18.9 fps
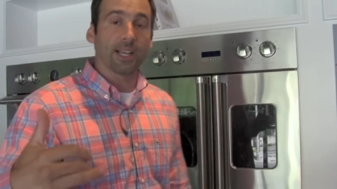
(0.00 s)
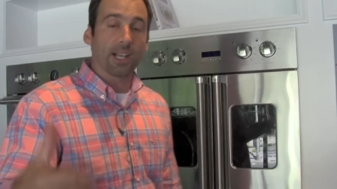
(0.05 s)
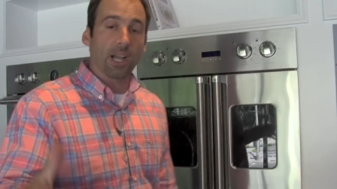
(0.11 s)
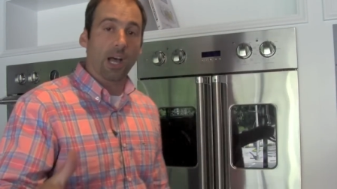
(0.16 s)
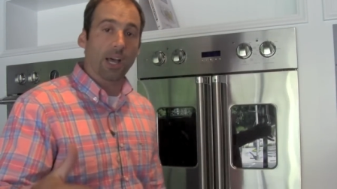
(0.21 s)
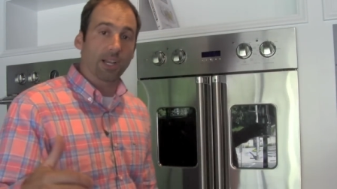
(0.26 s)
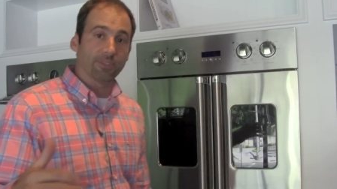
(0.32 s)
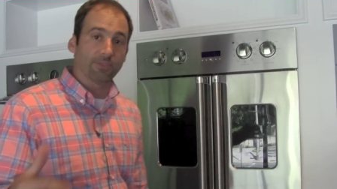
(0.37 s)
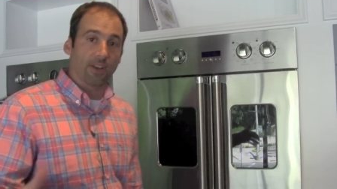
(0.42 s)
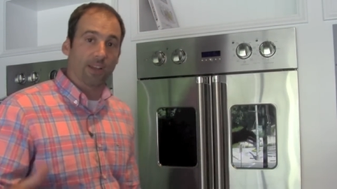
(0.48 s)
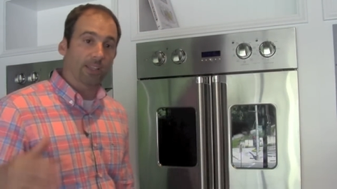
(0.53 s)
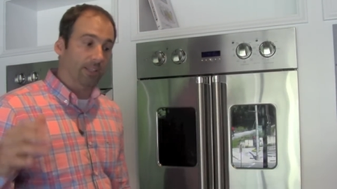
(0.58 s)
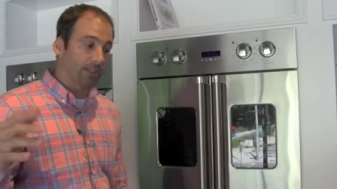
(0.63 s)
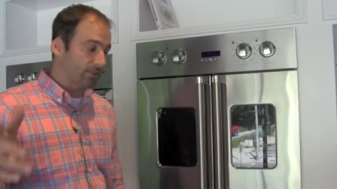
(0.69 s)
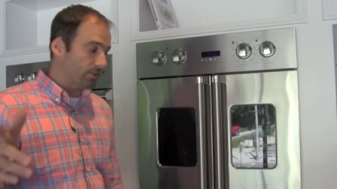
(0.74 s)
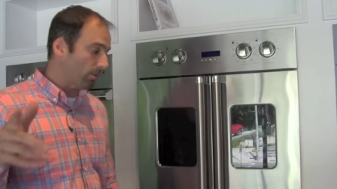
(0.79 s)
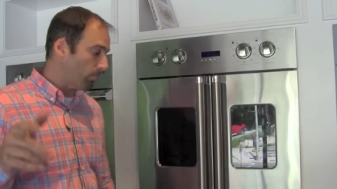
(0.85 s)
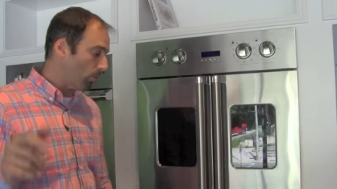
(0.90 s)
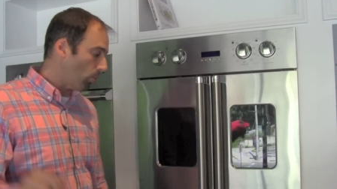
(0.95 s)
iconic
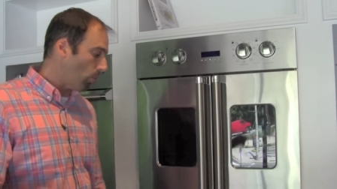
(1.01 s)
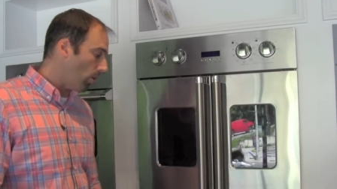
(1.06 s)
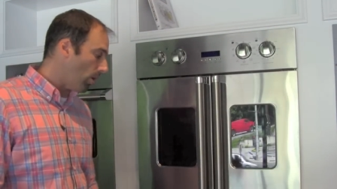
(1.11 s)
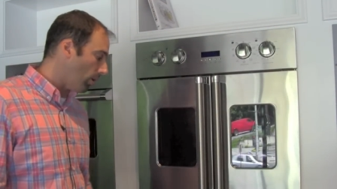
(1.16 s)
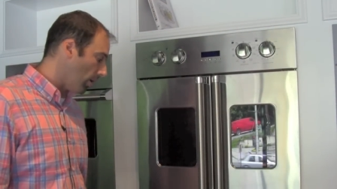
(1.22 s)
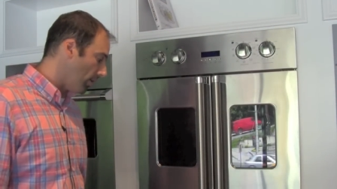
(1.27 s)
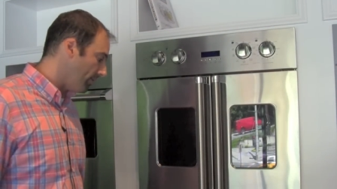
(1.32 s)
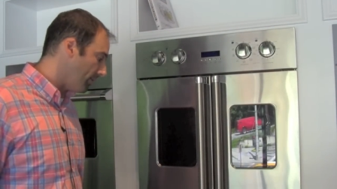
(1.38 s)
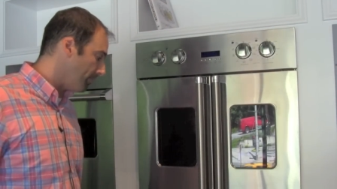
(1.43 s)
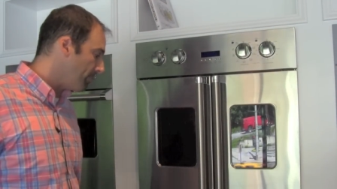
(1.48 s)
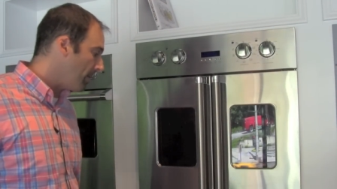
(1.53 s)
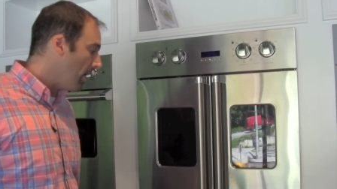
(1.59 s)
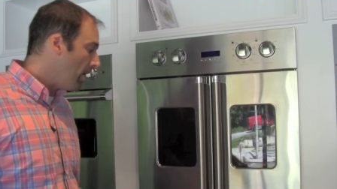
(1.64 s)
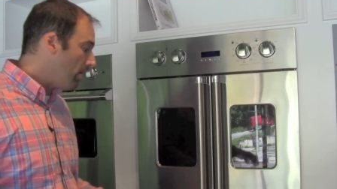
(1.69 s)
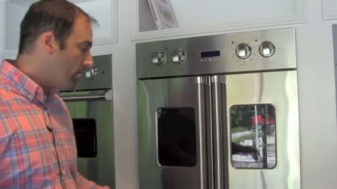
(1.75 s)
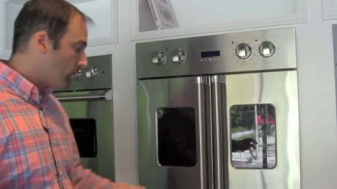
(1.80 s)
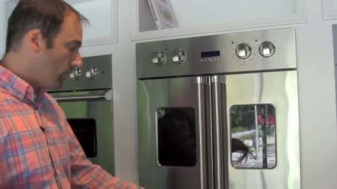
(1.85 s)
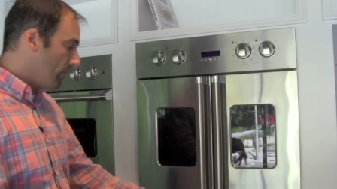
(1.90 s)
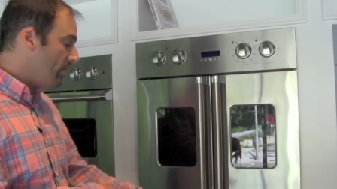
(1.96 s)
Viking double wall oven.
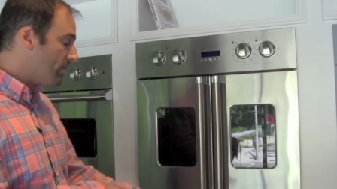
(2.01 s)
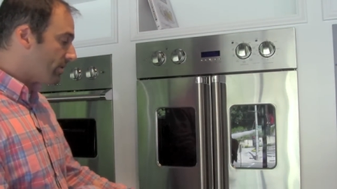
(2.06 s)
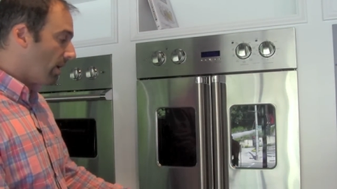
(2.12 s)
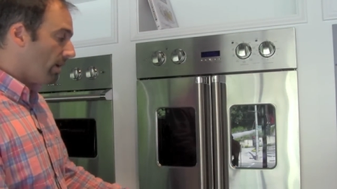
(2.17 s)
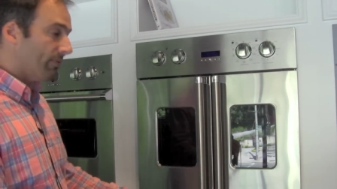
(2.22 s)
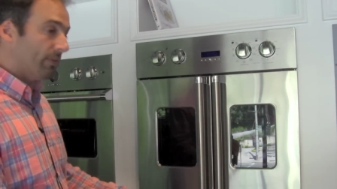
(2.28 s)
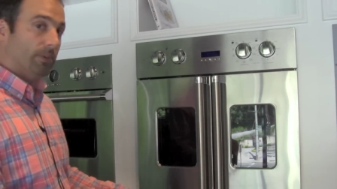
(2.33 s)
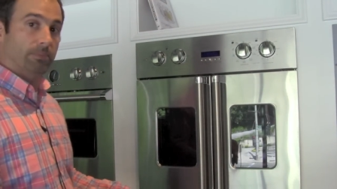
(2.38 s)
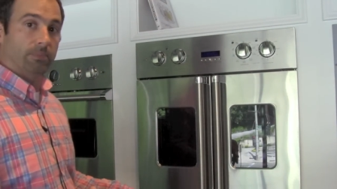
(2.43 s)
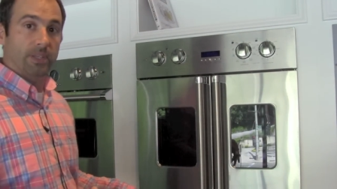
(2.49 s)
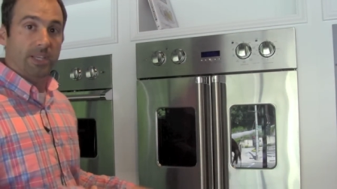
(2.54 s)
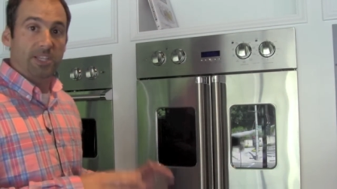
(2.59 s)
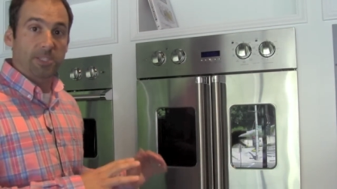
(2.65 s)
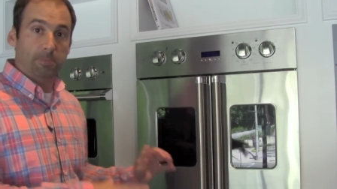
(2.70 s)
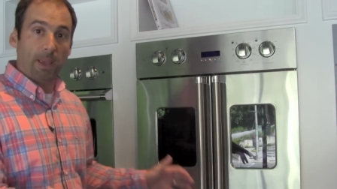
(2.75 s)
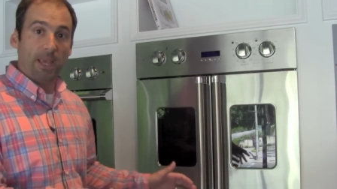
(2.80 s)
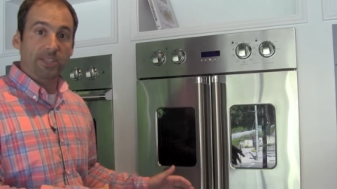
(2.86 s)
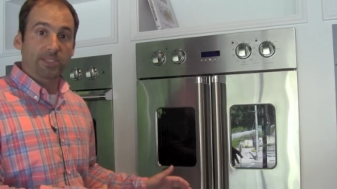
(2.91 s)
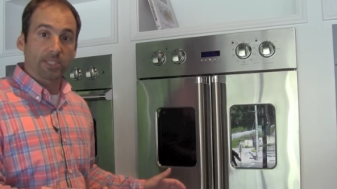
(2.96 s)
So this oven
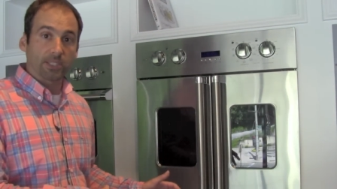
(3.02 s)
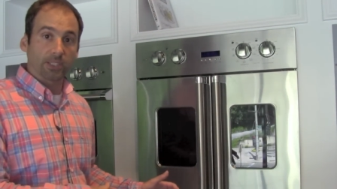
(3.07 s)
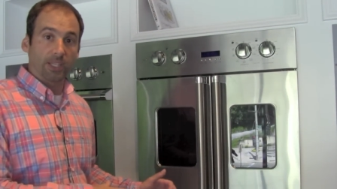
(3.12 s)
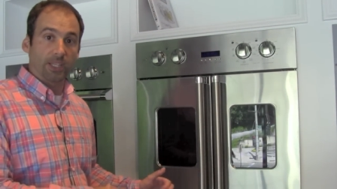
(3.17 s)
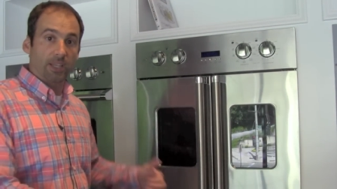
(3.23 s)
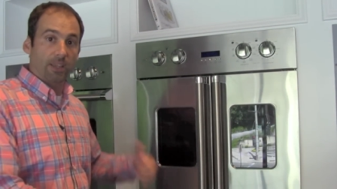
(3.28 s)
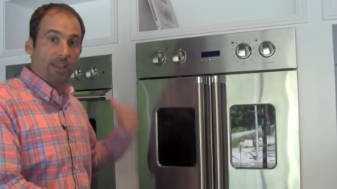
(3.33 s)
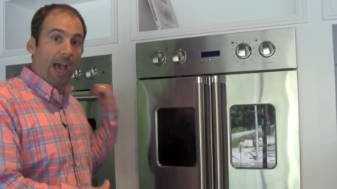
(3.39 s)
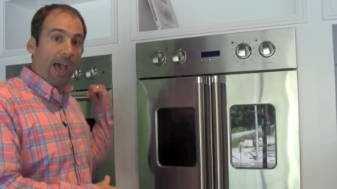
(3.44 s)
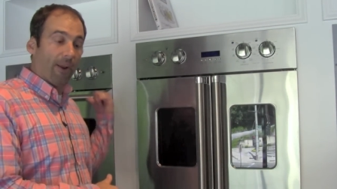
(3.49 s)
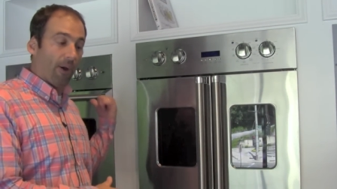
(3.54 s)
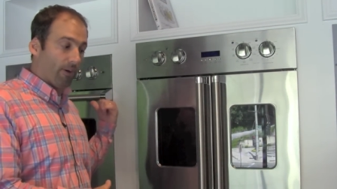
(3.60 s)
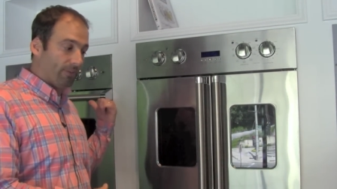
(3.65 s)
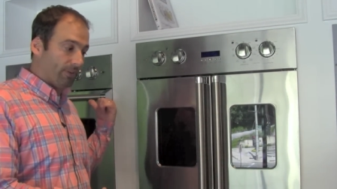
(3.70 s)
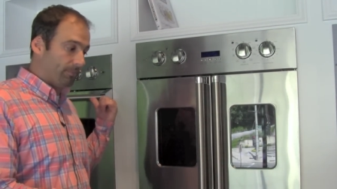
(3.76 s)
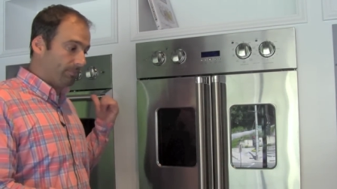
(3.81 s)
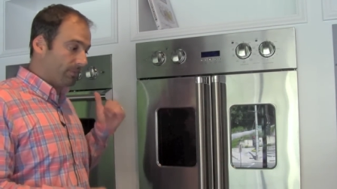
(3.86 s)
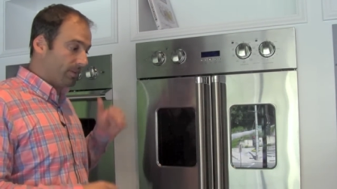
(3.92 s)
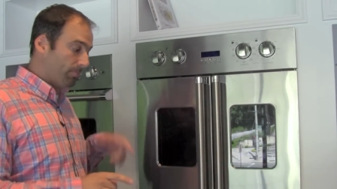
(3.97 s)
is basically that
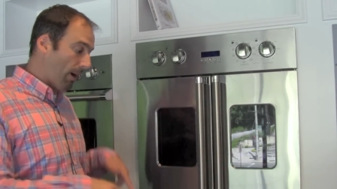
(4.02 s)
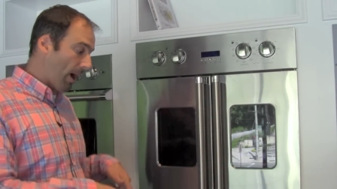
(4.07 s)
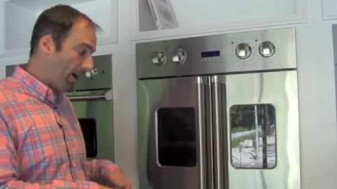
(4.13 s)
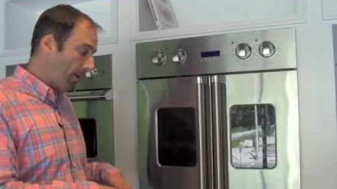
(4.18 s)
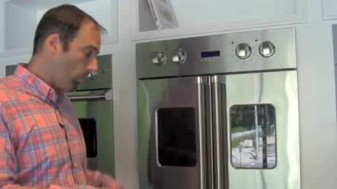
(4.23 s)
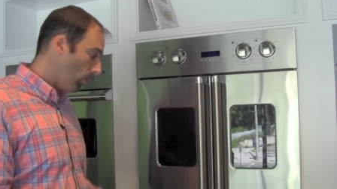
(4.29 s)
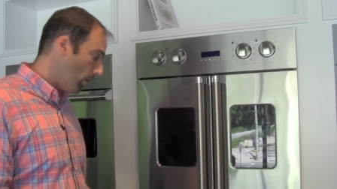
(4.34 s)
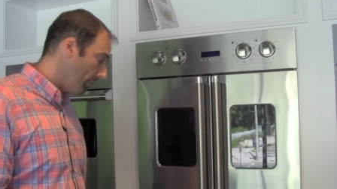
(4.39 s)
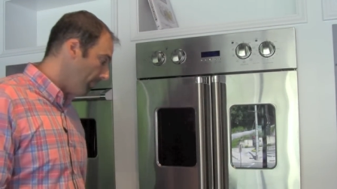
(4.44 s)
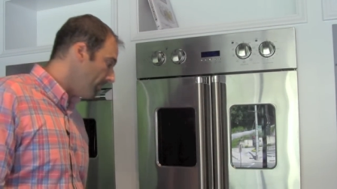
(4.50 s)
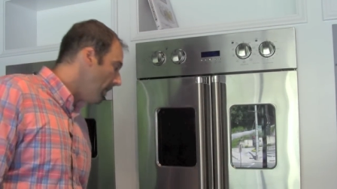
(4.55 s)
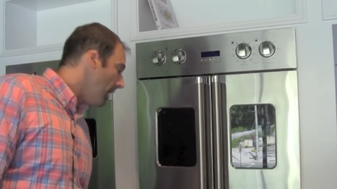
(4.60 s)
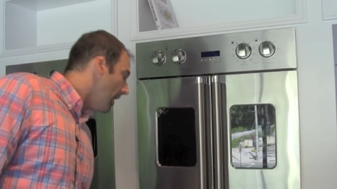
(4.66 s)
oven, the bottom one.